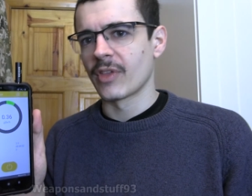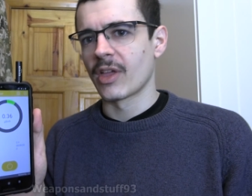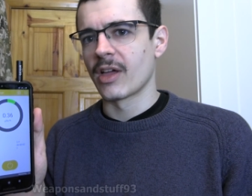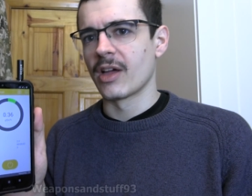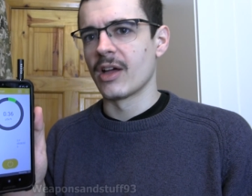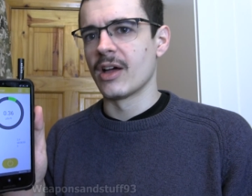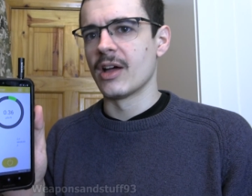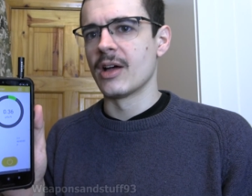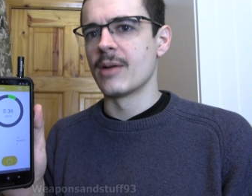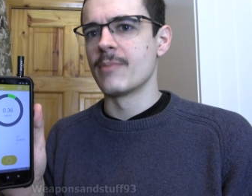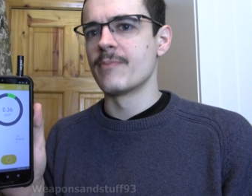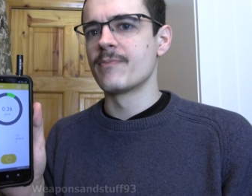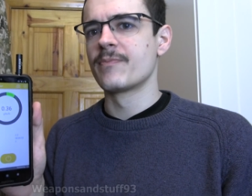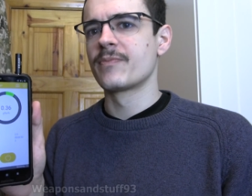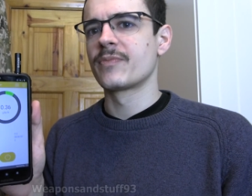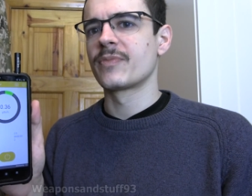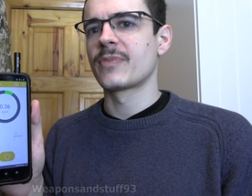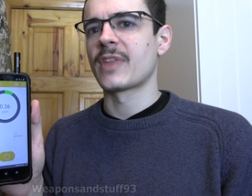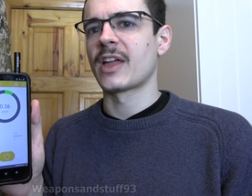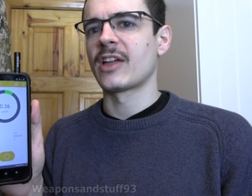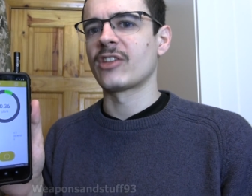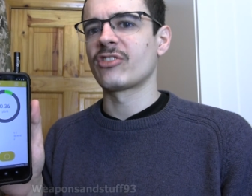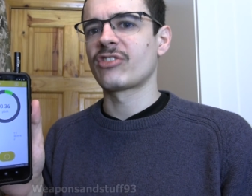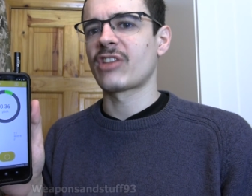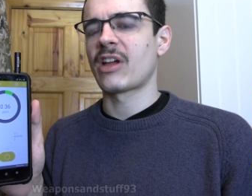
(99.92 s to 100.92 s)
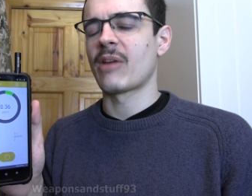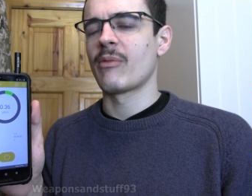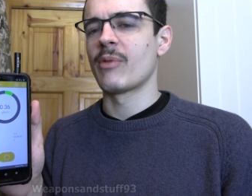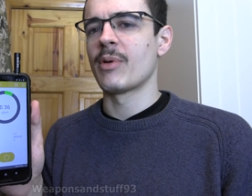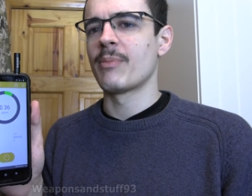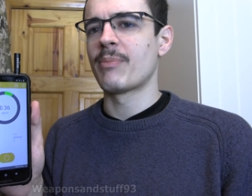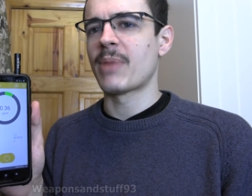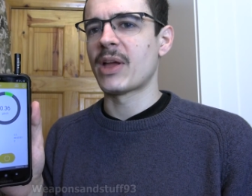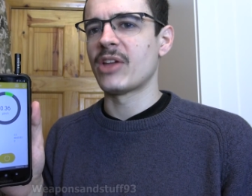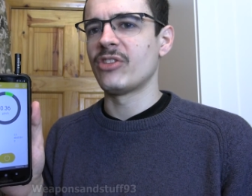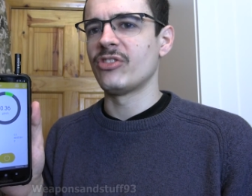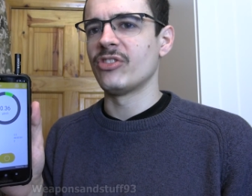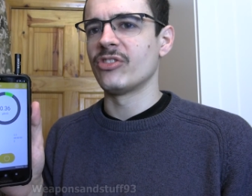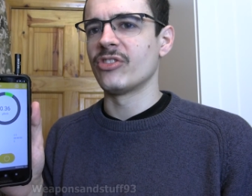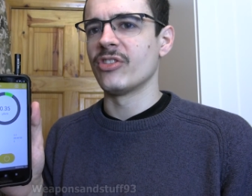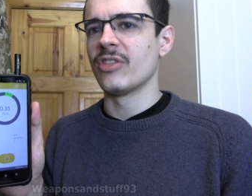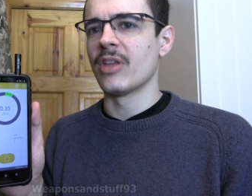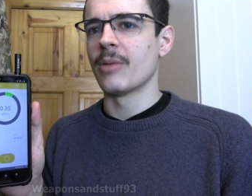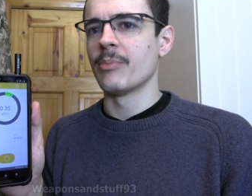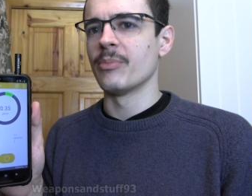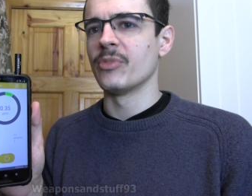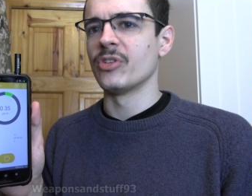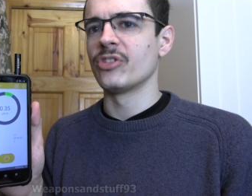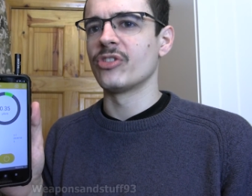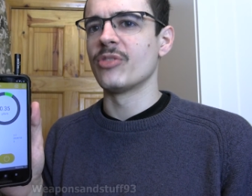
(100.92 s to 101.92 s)
Um, that's how it bases the
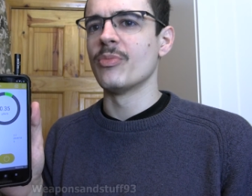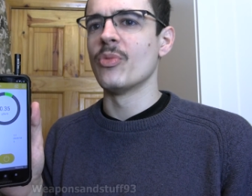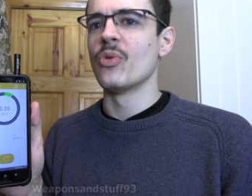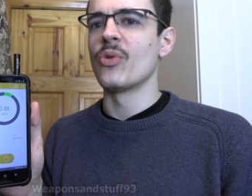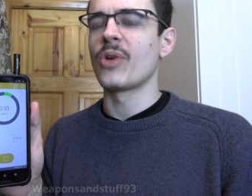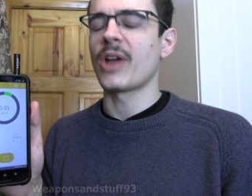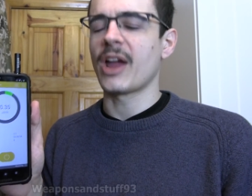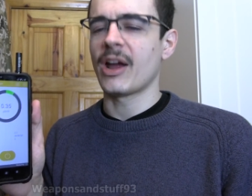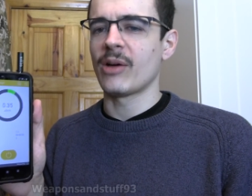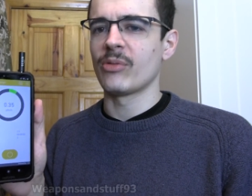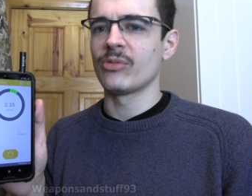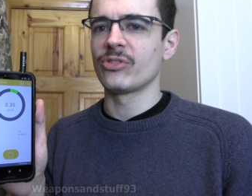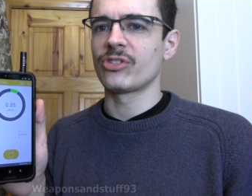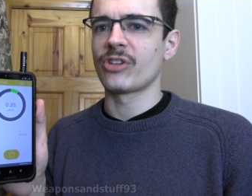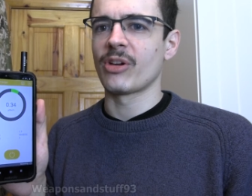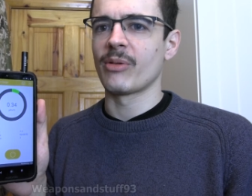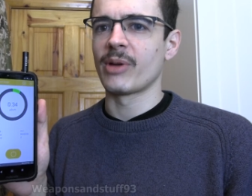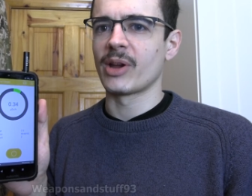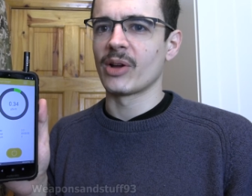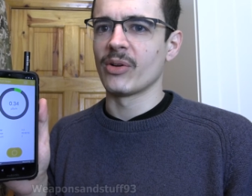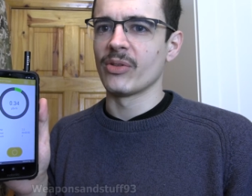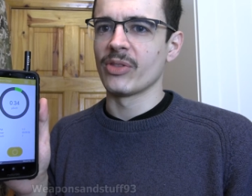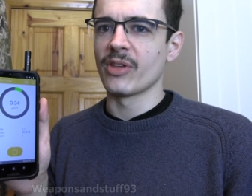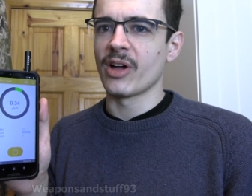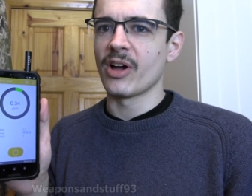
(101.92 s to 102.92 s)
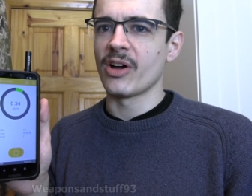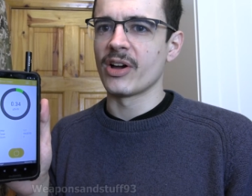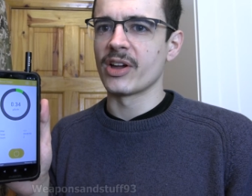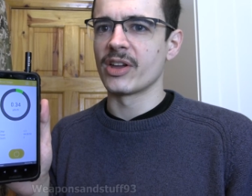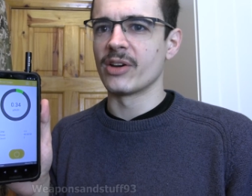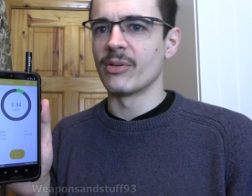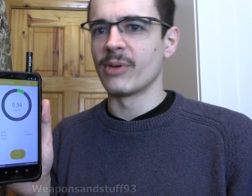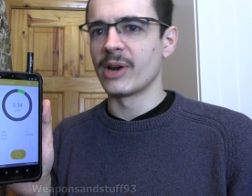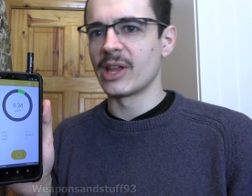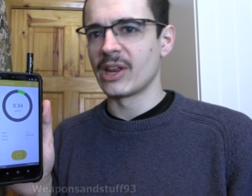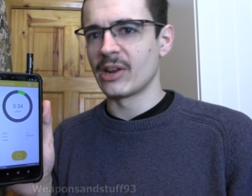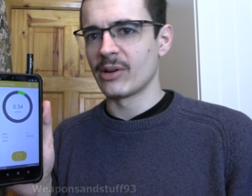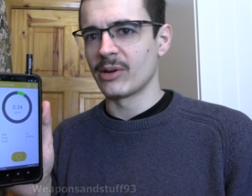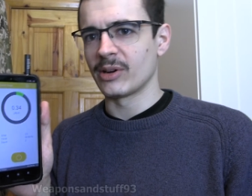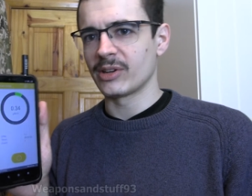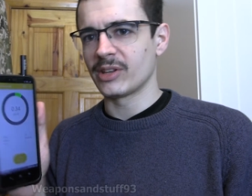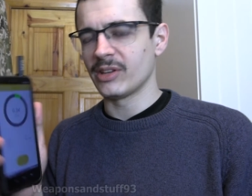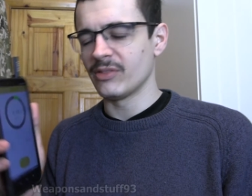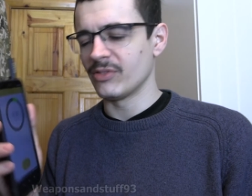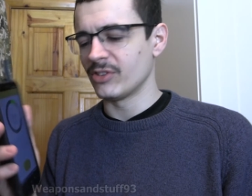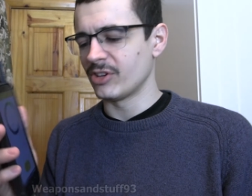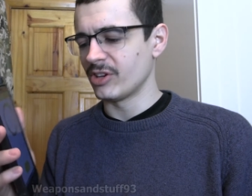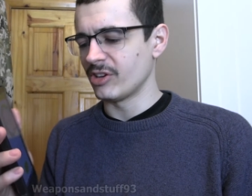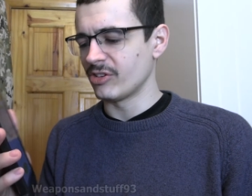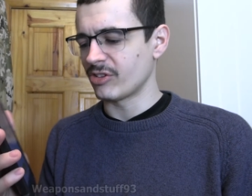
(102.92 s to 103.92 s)
numbers. The more counts going on, the higher the
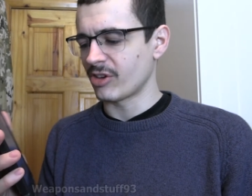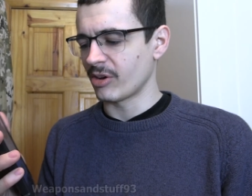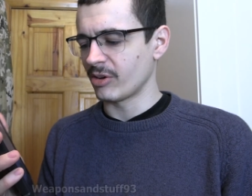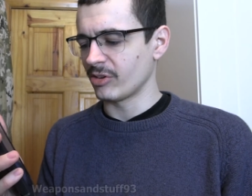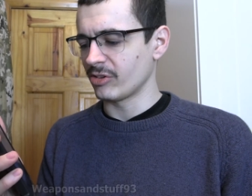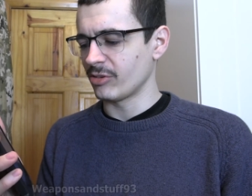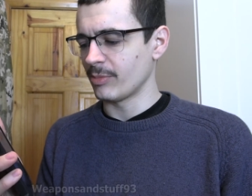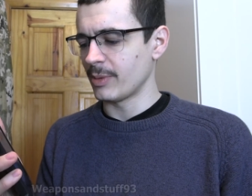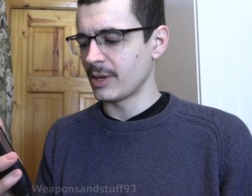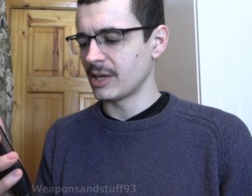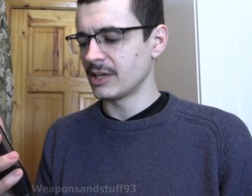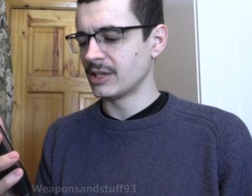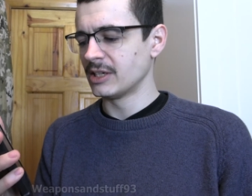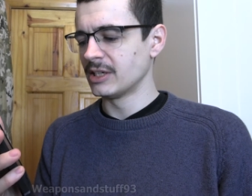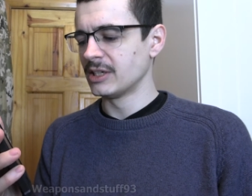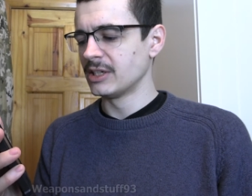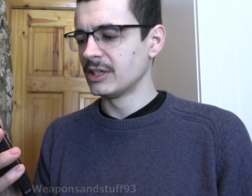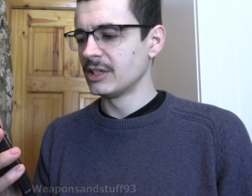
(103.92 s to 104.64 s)
radioactivity is going to be.